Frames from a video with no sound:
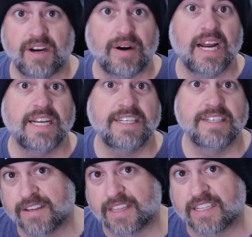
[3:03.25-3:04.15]
right?
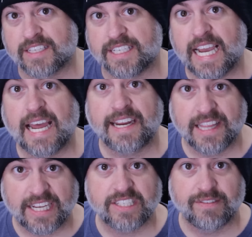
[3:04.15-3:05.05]
Like, that's a daddy
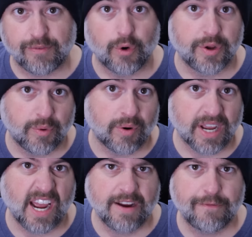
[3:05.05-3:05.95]
lesson for you,
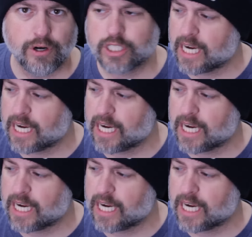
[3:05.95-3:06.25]
okay? First